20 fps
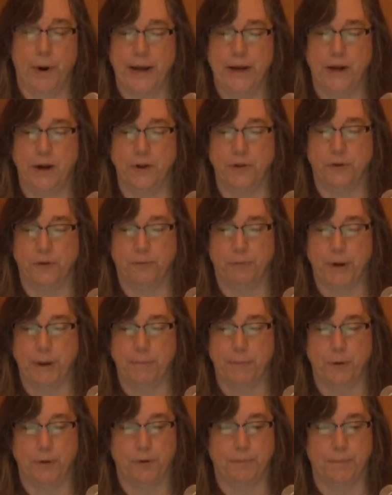waiting on those
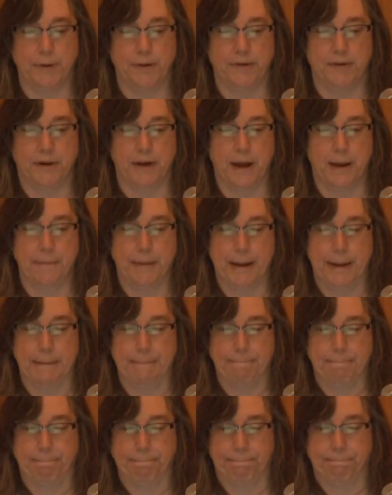reimbursements to come in.